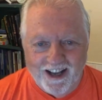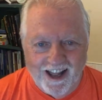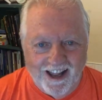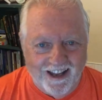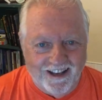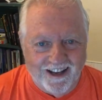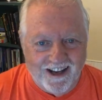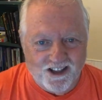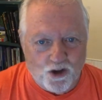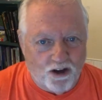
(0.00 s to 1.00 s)
And
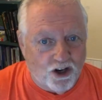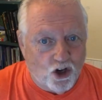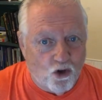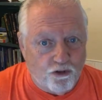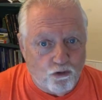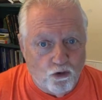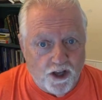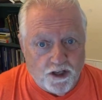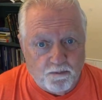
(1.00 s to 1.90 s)
so I'm going to go through this.